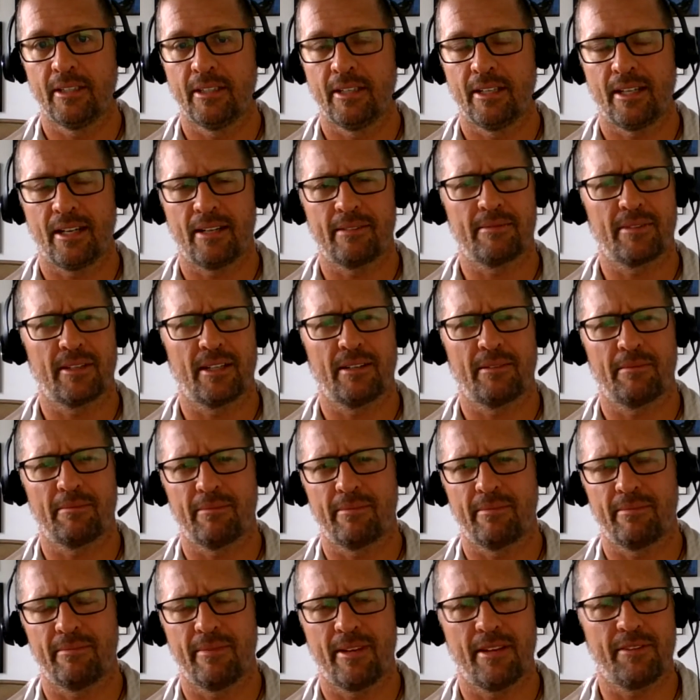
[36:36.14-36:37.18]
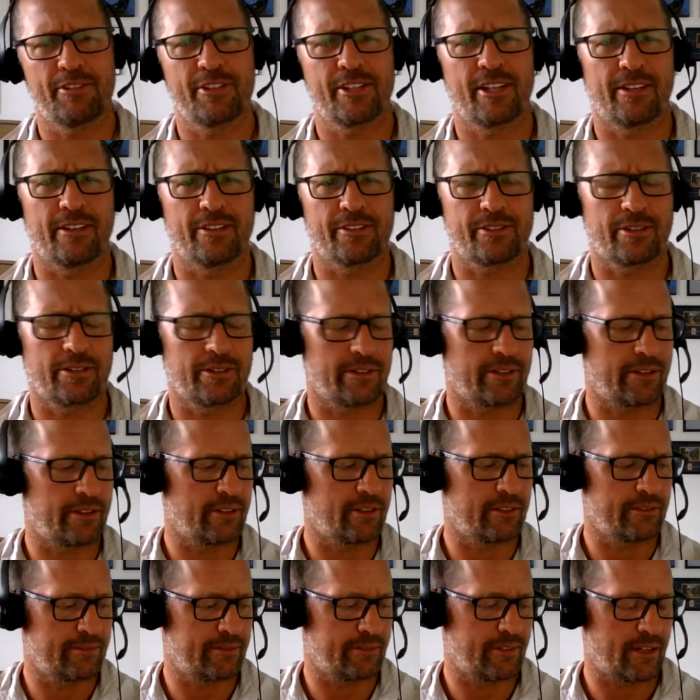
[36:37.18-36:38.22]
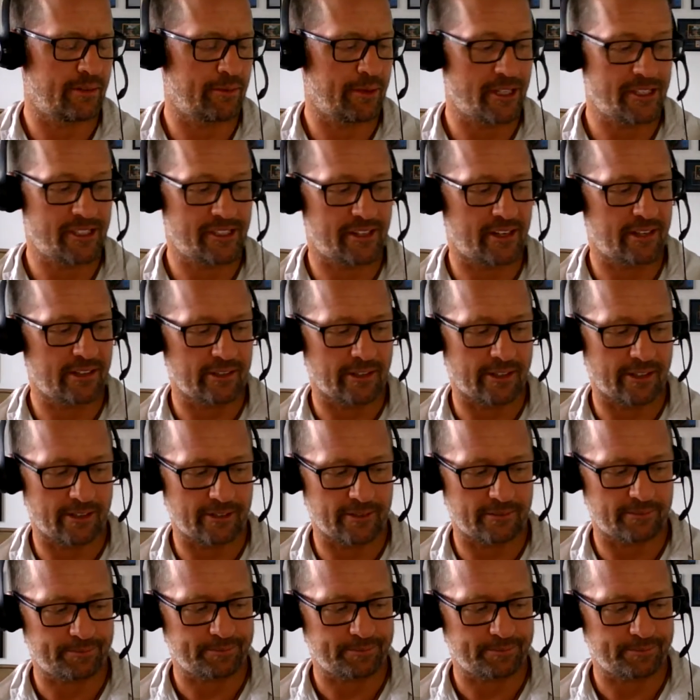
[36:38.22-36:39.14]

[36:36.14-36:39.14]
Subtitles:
I may have said this earlier, I might say it later,